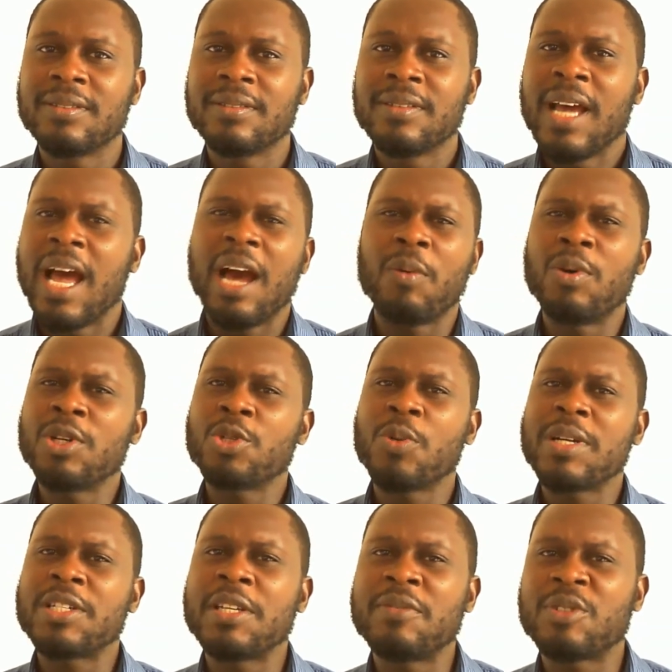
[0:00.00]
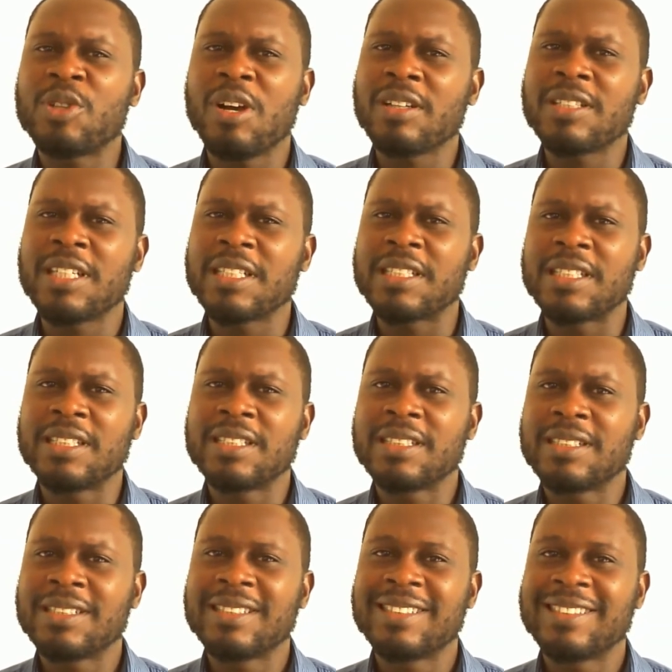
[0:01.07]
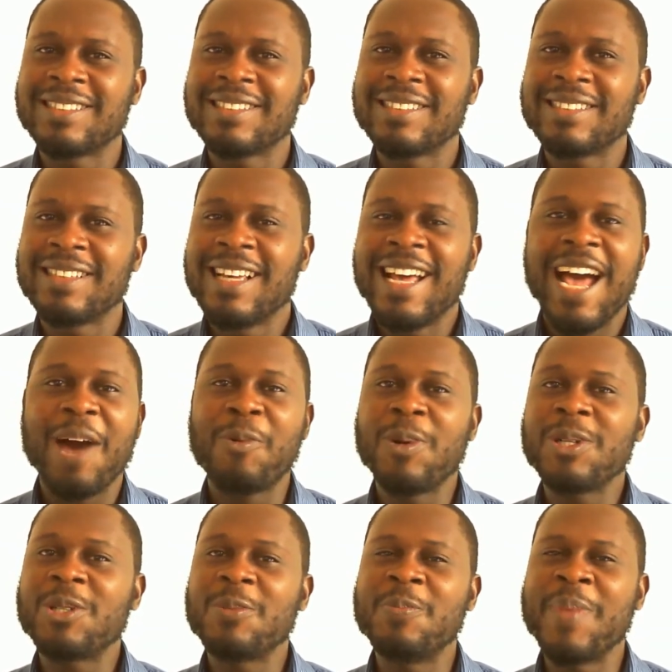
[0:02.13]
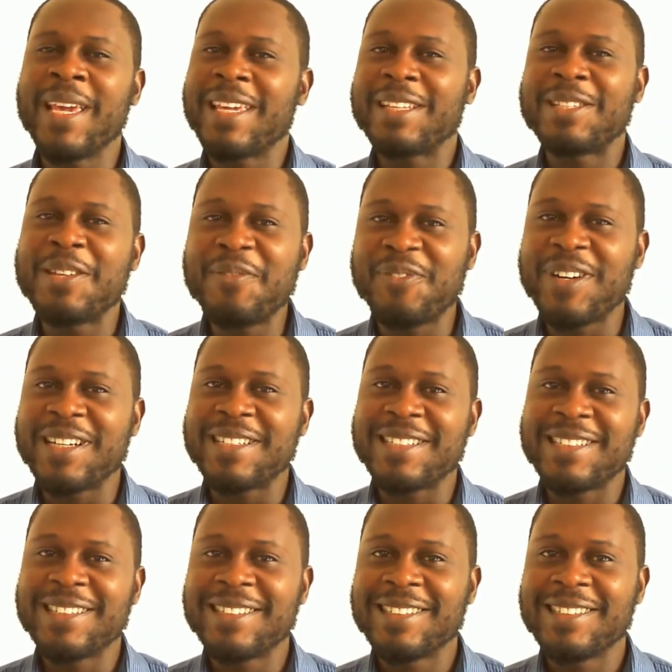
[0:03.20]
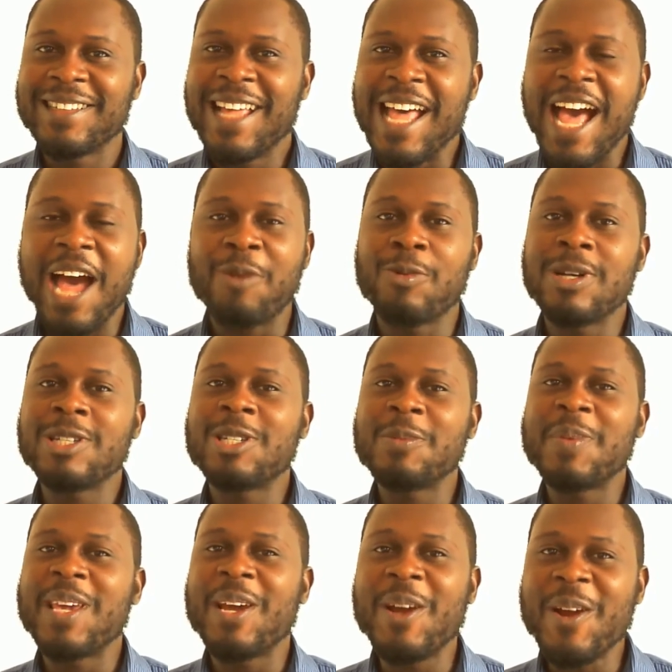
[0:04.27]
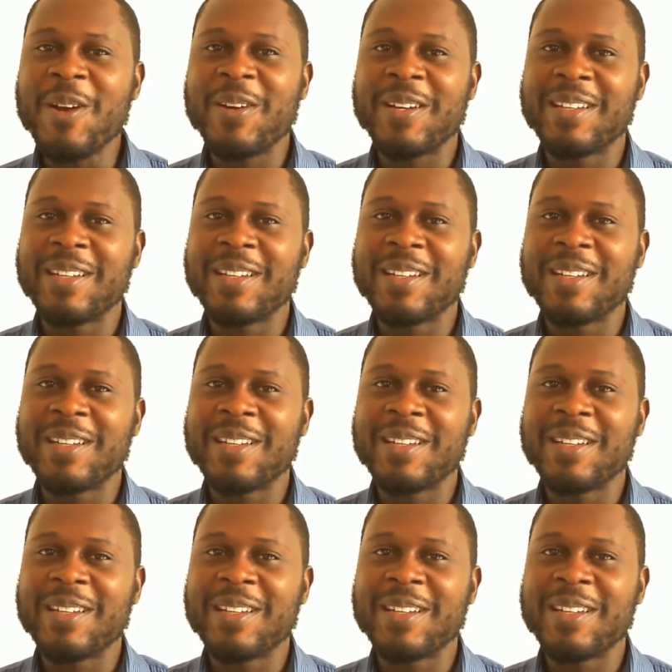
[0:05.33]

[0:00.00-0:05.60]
I want to achieve success. I want to make a difference. I want to be heard.